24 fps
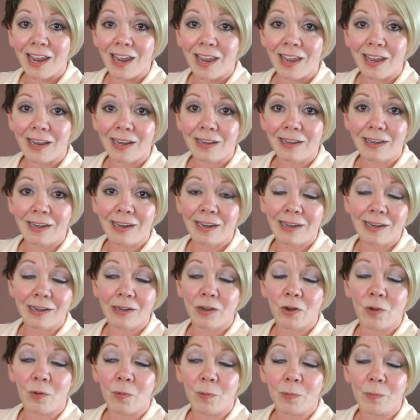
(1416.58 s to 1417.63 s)
And
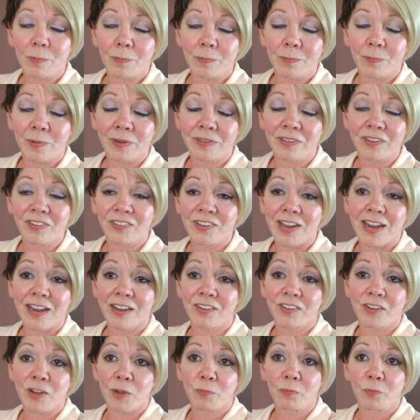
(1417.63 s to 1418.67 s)
he didn't know what to
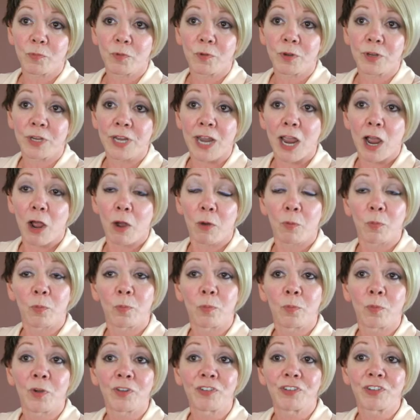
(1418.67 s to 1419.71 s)
say except, yeah,
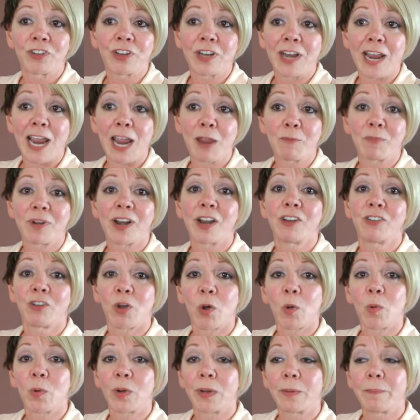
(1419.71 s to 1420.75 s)
what's the name? And I
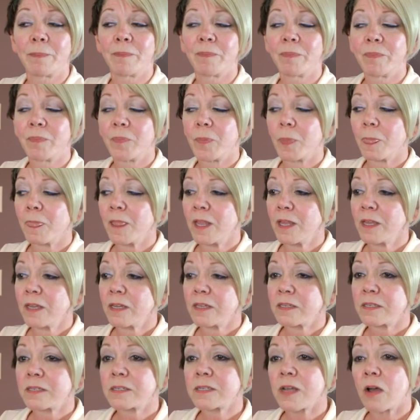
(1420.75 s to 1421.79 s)
told him.
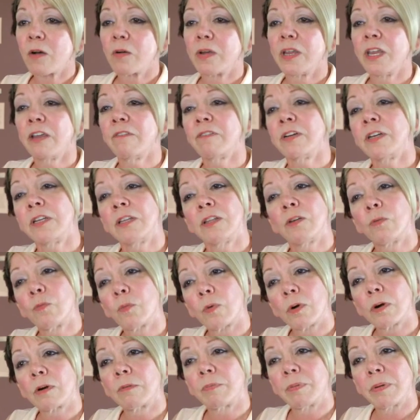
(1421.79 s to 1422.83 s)
So even in
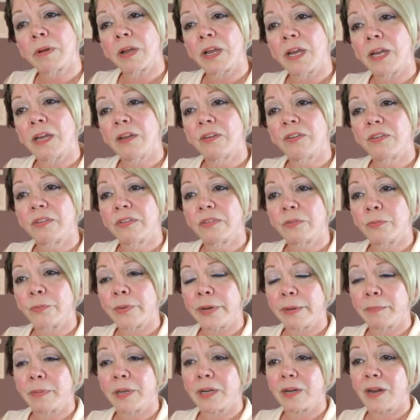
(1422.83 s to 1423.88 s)
the
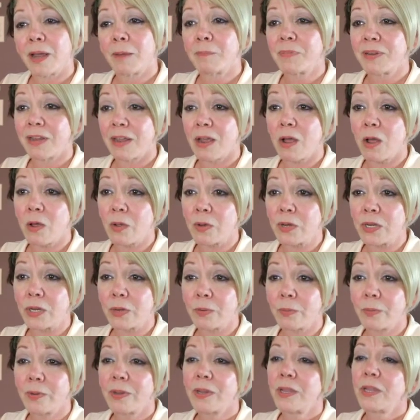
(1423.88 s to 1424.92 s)
workplace, women, I'm
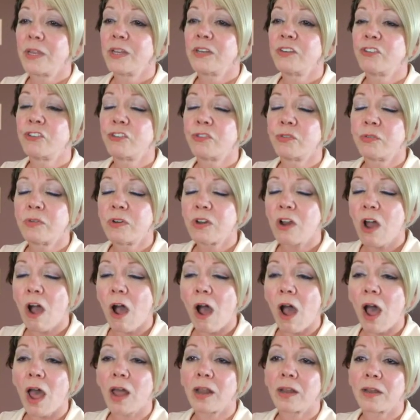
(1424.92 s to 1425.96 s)
telling you, do
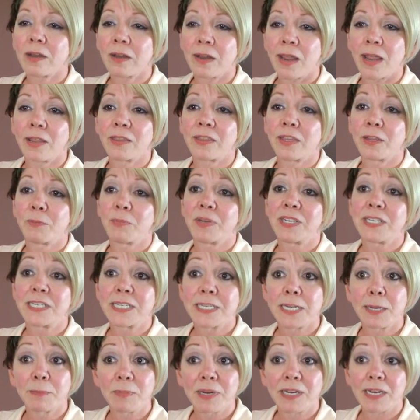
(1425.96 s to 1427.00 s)
not let them
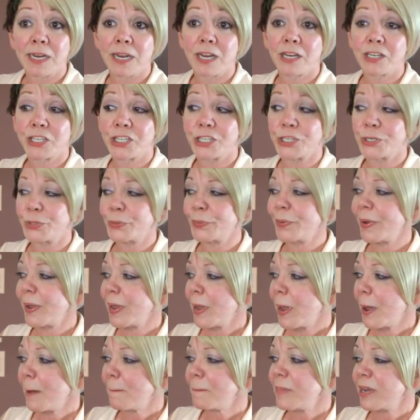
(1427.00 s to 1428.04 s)
intimidate you,
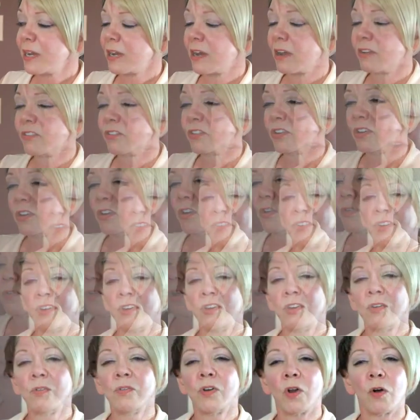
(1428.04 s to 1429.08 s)
because
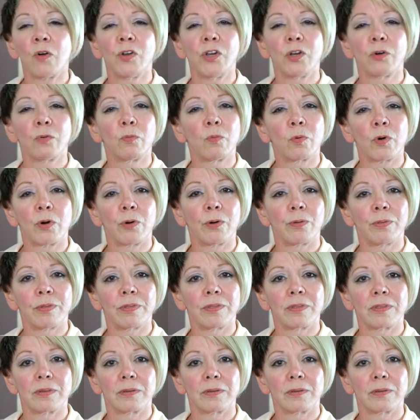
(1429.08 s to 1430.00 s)
you know your worth.